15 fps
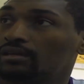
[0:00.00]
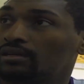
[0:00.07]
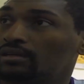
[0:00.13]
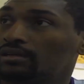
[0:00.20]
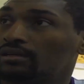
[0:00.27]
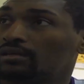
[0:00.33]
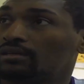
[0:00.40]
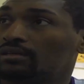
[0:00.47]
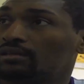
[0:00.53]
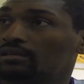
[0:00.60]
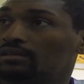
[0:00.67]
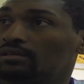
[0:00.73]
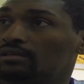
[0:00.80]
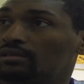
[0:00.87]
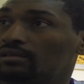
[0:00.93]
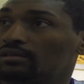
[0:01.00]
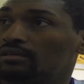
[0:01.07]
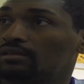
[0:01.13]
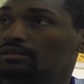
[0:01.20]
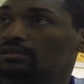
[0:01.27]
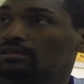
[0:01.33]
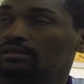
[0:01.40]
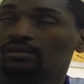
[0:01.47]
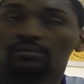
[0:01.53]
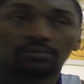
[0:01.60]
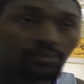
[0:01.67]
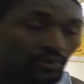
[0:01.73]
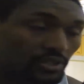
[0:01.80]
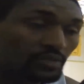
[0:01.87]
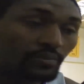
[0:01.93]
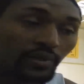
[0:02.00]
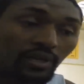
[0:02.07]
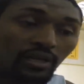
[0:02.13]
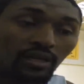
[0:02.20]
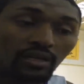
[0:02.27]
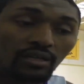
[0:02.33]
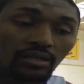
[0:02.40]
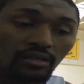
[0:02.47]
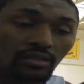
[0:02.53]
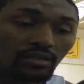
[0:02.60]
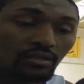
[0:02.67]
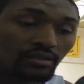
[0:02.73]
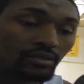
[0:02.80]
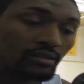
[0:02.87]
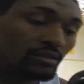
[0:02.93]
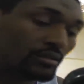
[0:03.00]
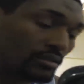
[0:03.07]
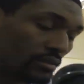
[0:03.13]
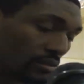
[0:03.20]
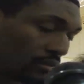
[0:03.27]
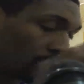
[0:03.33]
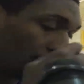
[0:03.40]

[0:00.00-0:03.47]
well, Przybilla last year. Przybilla and and Roy